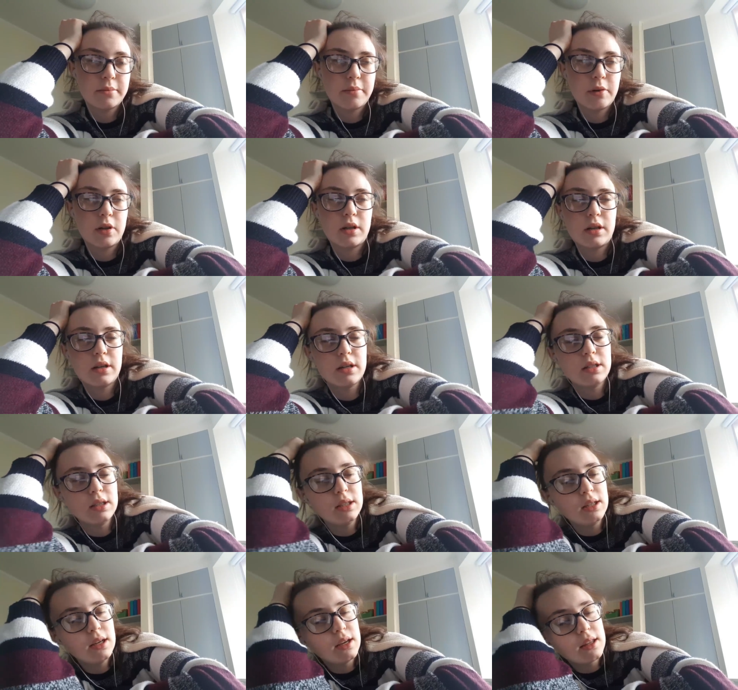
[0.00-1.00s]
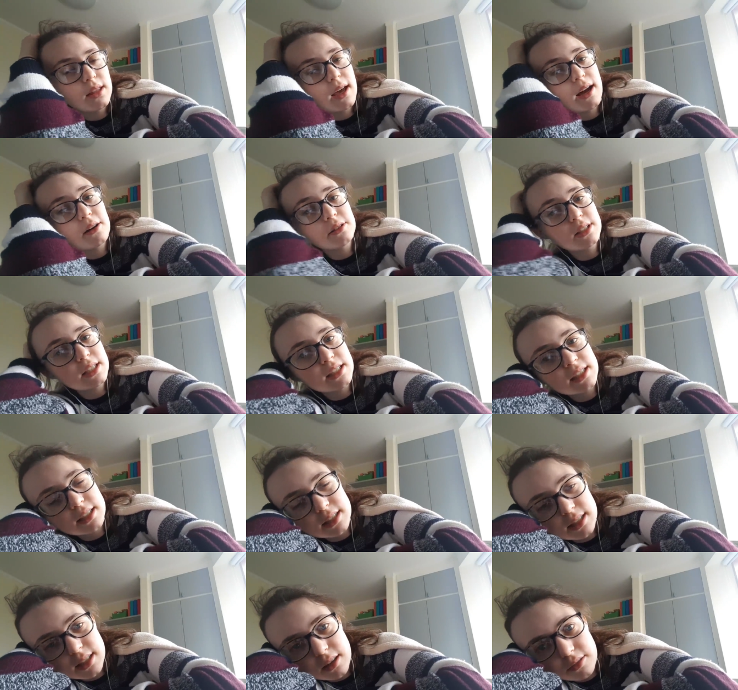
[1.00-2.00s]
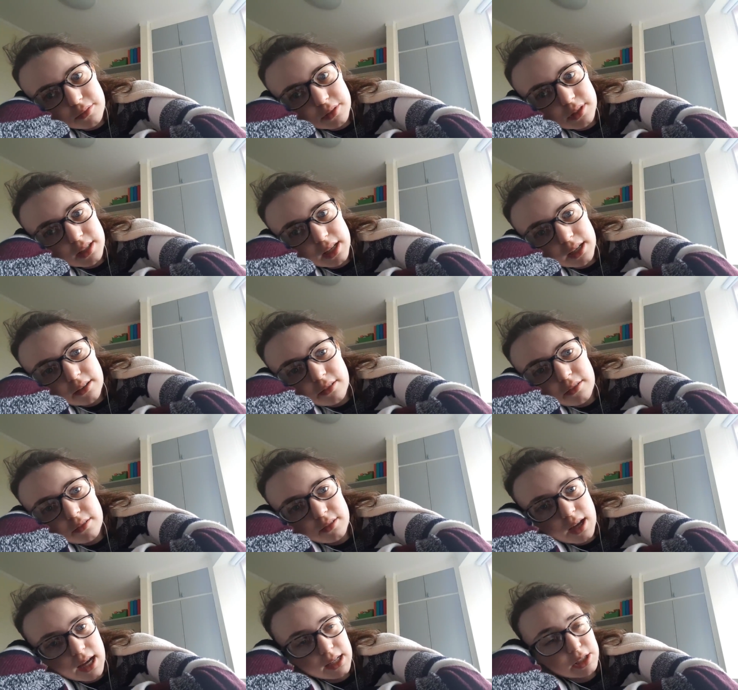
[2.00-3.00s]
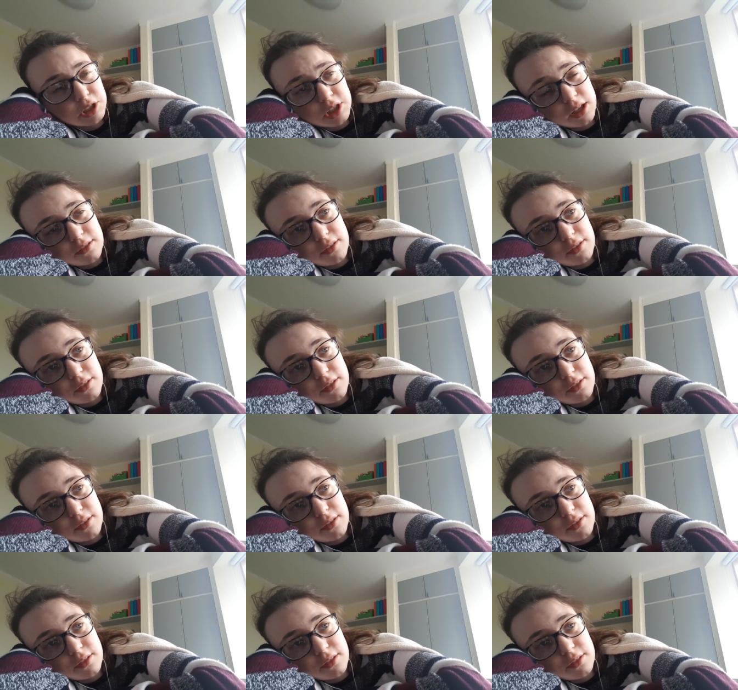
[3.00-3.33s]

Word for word: But the outing itself was like actually